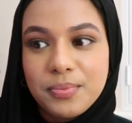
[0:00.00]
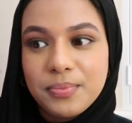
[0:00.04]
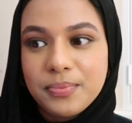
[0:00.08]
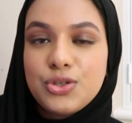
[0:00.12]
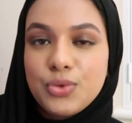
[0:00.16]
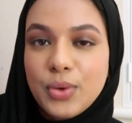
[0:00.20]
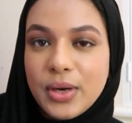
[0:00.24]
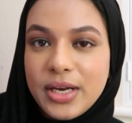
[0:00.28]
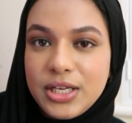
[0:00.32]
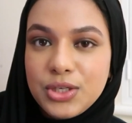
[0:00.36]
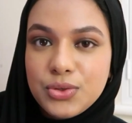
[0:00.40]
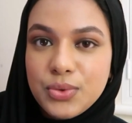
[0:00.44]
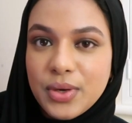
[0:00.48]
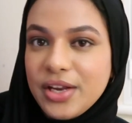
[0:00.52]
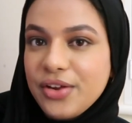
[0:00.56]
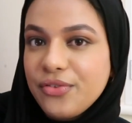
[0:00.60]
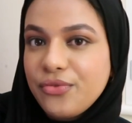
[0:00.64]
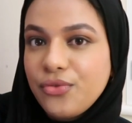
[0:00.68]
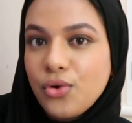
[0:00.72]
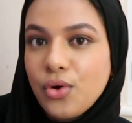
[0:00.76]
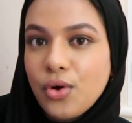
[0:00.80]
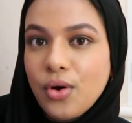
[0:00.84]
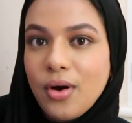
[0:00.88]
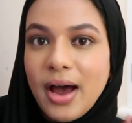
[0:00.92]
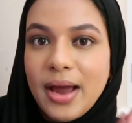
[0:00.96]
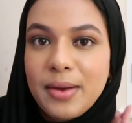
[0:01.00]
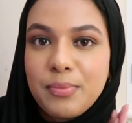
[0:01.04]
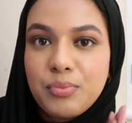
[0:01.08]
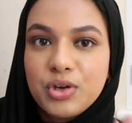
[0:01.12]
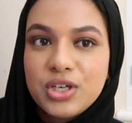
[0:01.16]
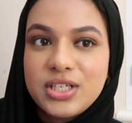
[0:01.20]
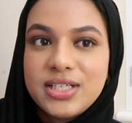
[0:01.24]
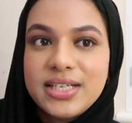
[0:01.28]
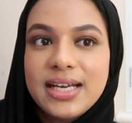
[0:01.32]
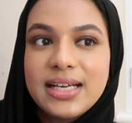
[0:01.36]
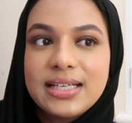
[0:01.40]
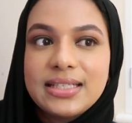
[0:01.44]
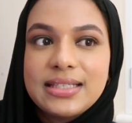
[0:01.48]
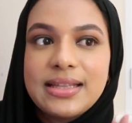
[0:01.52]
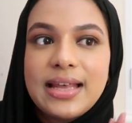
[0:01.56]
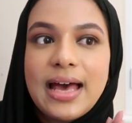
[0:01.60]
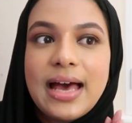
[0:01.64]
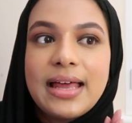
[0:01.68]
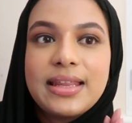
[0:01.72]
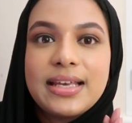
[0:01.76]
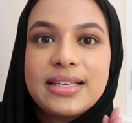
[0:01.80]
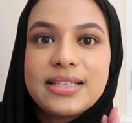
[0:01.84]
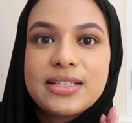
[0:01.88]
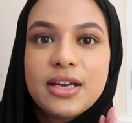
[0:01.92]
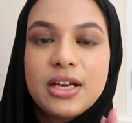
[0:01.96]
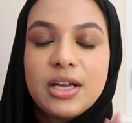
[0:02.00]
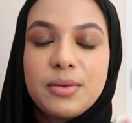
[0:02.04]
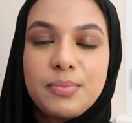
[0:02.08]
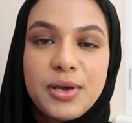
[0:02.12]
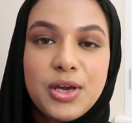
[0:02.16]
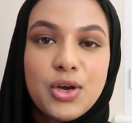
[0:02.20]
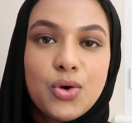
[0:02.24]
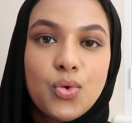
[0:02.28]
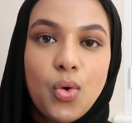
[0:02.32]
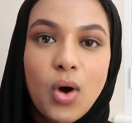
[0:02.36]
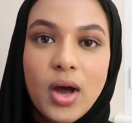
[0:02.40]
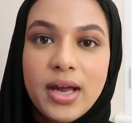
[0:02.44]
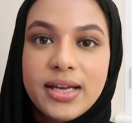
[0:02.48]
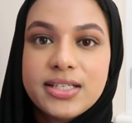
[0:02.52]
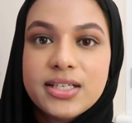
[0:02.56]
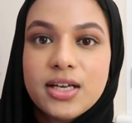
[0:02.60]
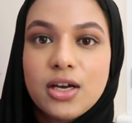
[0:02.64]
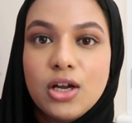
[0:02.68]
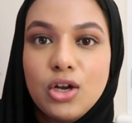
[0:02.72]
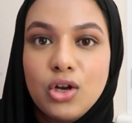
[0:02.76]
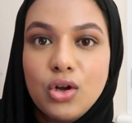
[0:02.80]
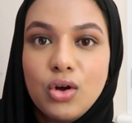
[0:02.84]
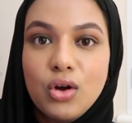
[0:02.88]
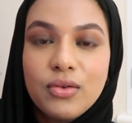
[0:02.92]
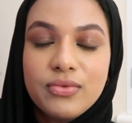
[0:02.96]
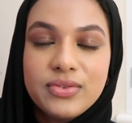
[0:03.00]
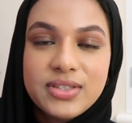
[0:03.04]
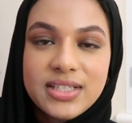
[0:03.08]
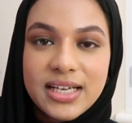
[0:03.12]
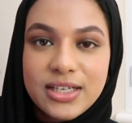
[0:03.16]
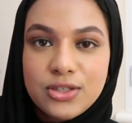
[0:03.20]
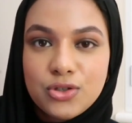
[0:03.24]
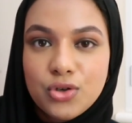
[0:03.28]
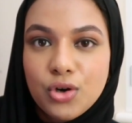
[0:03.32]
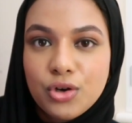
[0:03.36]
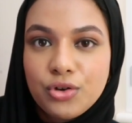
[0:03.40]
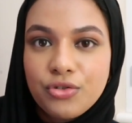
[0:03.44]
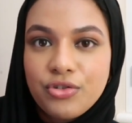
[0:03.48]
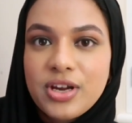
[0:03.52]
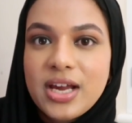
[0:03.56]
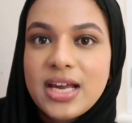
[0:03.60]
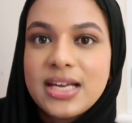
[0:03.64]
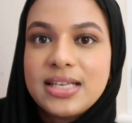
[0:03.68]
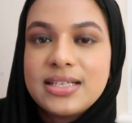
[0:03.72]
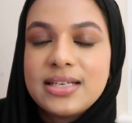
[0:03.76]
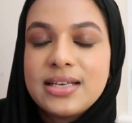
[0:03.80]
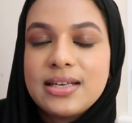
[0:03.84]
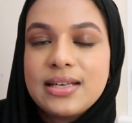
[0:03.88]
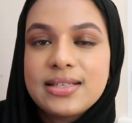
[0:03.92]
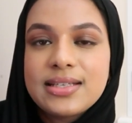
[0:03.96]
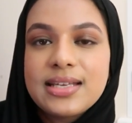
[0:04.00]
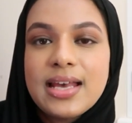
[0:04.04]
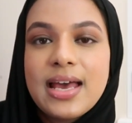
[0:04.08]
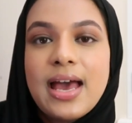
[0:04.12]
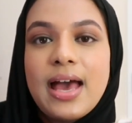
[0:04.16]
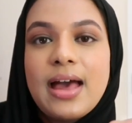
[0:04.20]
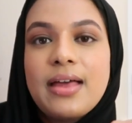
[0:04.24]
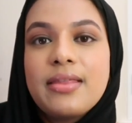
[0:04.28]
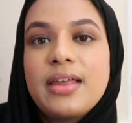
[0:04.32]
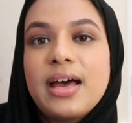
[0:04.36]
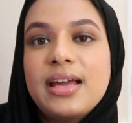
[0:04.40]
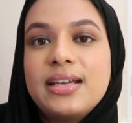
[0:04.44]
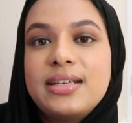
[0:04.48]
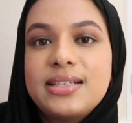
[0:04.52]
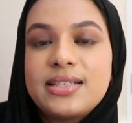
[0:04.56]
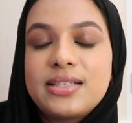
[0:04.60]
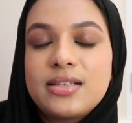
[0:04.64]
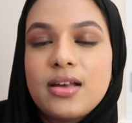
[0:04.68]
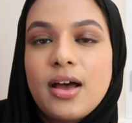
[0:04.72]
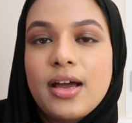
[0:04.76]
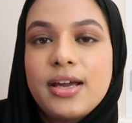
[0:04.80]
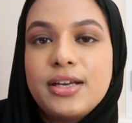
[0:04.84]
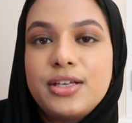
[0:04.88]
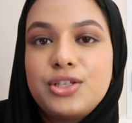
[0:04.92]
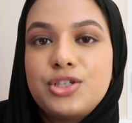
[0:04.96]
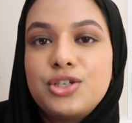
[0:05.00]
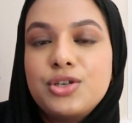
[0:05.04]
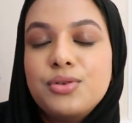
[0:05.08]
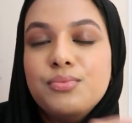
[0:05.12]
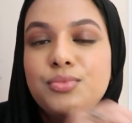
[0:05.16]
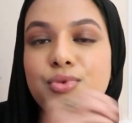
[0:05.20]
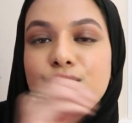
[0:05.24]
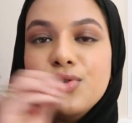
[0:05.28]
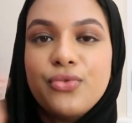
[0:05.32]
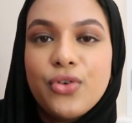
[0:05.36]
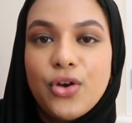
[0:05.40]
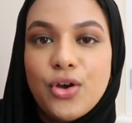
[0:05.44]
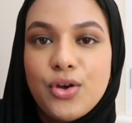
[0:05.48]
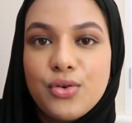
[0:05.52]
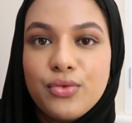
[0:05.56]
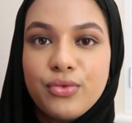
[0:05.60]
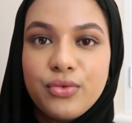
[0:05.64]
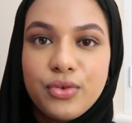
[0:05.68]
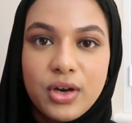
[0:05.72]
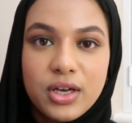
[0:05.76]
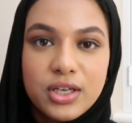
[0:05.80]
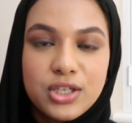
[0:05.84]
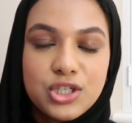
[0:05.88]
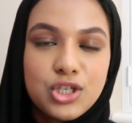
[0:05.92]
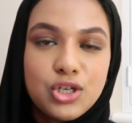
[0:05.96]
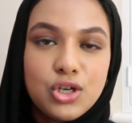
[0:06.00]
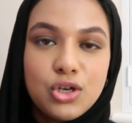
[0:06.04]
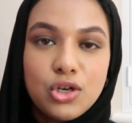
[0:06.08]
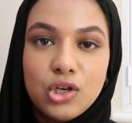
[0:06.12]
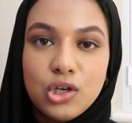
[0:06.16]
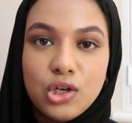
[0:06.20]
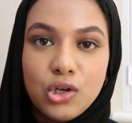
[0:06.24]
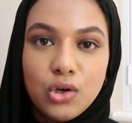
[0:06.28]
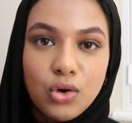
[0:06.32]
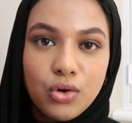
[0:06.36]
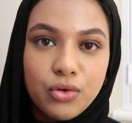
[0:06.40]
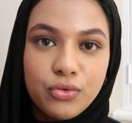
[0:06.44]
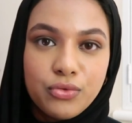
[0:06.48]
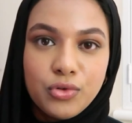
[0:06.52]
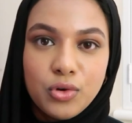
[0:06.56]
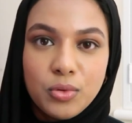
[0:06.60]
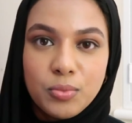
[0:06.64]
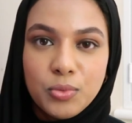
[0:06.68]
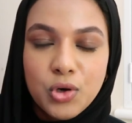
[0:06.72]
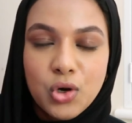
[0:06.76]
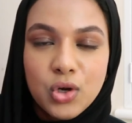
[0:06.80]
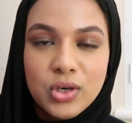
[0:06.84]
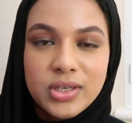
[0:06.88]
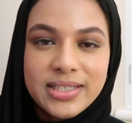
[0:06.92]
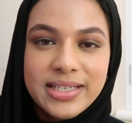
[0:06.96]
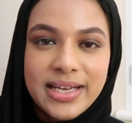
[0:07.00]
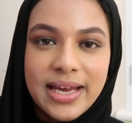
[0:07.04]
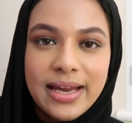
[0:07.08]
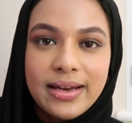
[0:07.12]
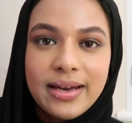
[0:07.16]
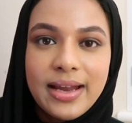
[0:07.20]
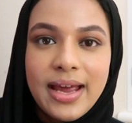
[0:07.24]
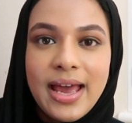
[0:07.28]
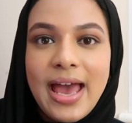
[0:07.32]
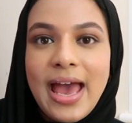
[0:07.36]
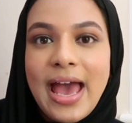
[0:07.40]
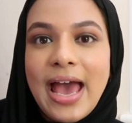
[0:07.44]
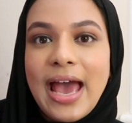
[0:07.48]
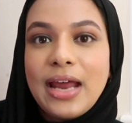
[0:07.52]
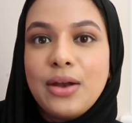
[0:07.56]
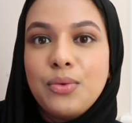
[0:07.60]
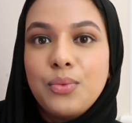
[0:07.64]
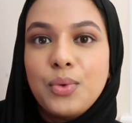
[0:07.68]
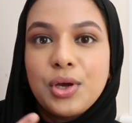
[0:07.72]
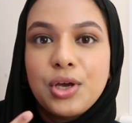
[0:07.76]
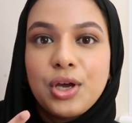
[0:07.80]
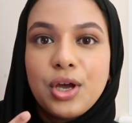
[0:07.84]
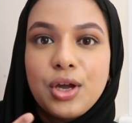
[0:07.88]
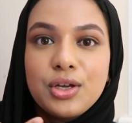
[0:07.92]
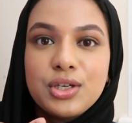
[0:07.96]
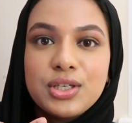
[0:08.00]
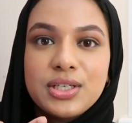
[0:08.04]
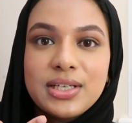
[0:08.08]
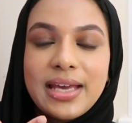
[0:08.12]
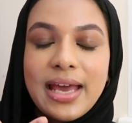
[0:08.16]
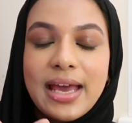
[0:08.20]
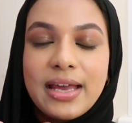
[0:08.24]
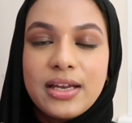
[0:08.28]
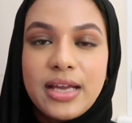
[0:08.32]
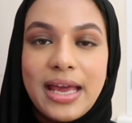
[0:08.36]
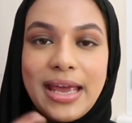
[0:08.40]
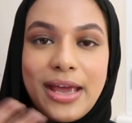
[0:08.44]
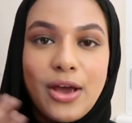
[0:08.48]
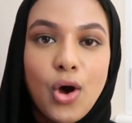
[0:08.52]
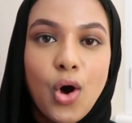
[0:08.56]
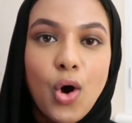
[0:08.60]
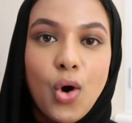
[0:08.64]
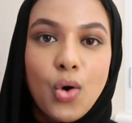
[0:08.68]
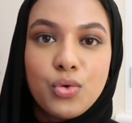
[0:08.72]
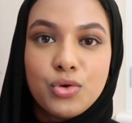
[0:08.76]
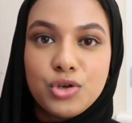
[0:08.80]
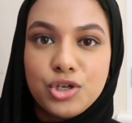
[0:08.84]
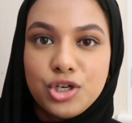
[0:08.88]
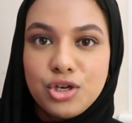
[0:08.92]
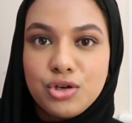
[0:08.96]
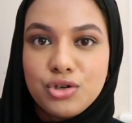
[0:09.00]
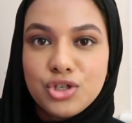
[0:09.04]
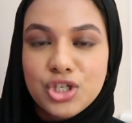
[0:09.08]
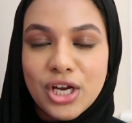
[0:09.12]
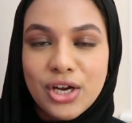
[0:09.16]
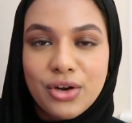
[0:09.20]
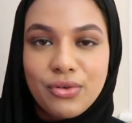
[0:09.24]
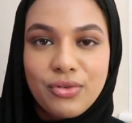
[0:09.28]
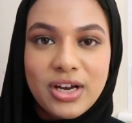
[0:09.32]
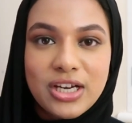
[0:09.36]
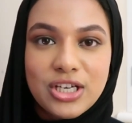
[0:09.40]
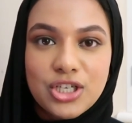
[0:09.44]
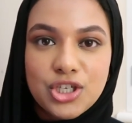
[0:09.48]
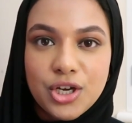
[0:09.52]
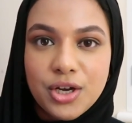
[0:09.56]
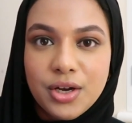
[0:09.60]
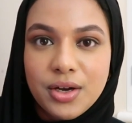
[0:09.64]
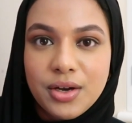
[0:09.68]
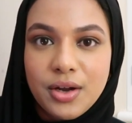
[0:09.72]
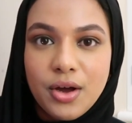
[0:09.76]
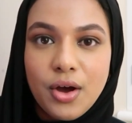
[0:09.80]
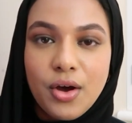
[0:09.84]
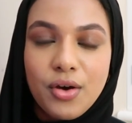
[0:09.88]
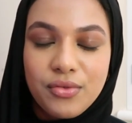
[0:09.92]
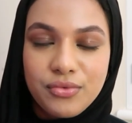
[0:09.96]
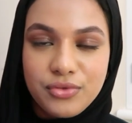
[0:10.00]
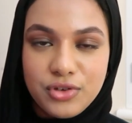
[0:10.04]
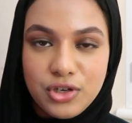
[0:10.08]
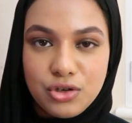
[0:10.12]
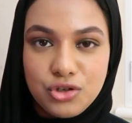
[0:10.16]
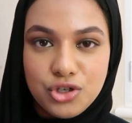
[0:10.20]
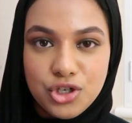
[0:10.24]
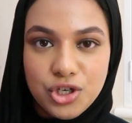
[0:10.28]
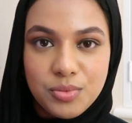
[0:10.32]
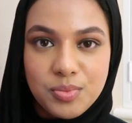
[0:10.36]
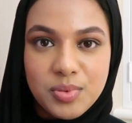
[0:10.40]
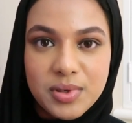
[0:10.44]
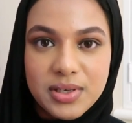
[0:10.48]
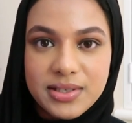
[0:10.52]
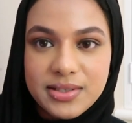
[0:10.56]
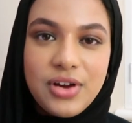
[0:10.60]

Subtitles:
In 2024, I predict that there's going to be quite a lot of TikTok creators that decide to move over to long form content, and we're going to get a whole new generation of YouTubers.